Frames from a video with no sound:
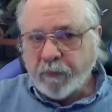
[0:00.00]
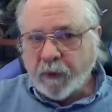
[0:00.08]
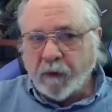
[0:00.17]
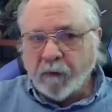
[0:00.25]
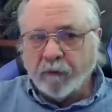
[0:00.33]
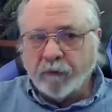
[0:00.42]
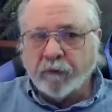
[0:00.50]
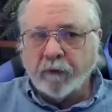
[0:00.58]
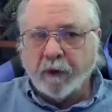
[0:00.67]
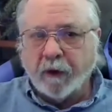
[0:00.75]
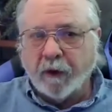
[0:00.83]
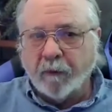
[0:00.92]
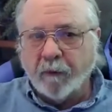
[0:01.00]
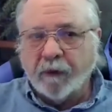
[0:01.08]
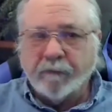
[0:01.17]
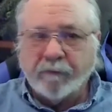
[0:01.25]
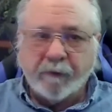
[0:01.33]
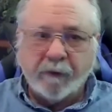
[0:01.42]

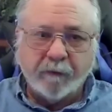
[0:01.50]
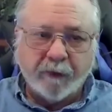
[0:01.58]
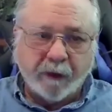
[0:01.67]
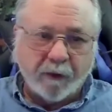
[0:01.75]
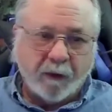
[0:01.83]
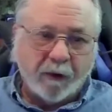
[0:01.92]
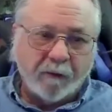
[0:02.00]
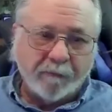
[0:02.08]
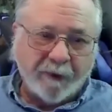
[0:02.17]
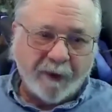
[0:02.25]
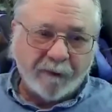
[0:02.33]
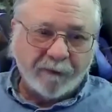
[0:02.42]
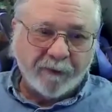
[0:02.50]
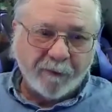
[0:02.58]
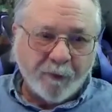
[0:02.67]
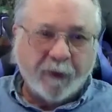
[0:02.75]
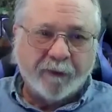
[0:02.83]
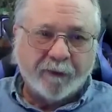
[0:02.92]
interfering with that law of asking
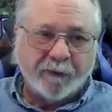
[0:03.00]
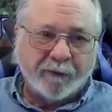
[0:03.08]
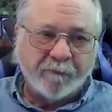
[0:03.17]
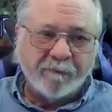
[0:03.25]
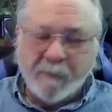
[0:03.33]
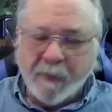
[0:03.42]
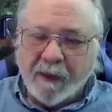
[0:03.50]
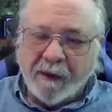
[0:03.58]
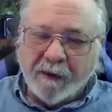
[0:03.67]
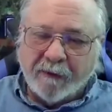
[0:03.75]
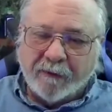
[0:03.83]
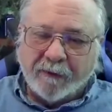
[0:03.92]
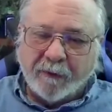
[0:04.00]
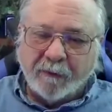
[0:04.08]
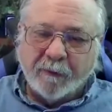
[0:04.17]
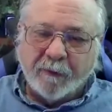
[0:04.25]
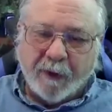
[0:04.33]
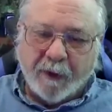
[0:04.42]
questions.
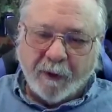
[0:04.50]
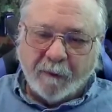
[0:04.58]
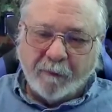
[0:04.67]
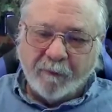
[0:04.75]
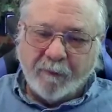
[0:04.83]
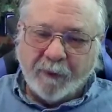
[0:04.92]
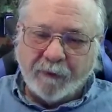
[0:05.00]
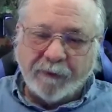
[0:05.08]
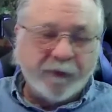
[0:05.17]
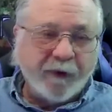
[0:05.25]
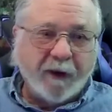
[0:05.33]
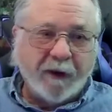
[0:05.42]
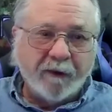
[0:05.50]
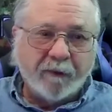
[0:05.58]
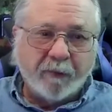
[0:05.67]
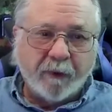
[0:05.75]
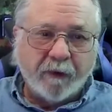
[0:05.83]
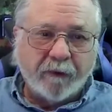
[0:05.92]
So it's a
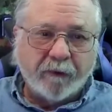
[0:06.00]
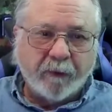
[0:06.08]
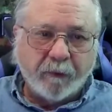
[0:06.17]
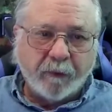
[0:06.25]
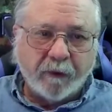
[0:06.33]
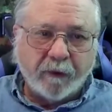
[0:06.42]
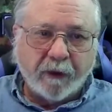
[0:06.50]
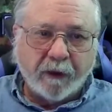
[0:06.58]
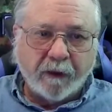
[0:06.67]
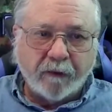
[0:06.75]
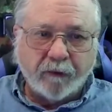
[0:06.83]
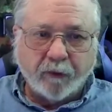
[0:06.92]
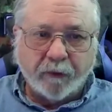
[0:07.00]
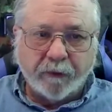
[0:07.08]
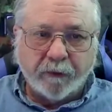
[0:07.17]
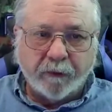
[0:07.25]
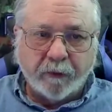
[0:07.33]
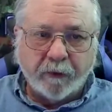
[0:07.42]
challenge, but it's something that I enjoy
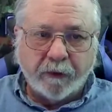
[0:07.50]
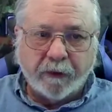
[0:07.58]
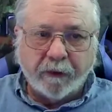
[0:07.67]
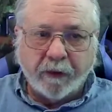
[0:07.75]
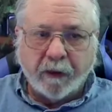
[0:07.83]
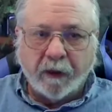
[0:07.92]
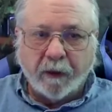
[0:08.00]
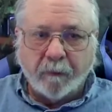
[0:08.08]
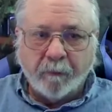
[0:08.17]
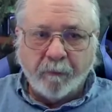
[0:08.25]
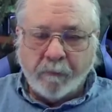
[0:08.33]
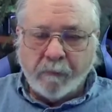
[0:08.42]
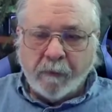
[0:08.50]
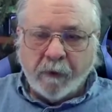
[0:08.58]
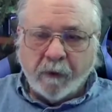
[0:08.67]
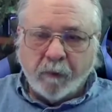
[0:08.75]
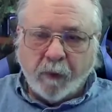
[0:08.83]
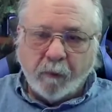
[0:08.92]
doing. And
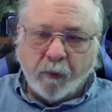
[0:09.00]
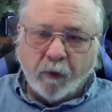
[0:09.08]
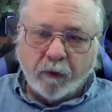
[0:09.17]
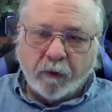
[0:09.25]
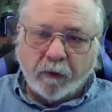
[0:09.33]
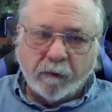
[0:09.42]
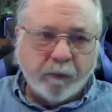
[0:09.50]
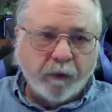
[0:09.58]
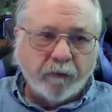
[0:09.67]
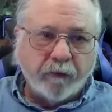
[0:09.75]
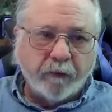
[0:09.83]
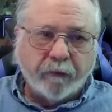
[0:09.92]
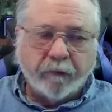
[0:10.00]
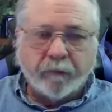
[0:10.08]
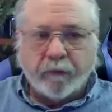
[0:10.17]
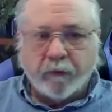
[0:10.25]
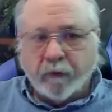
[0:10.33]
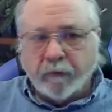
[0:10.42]
my book business is
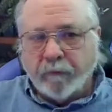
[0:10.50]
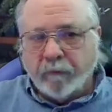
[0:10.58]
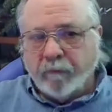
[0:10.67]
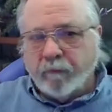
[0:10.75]
sort of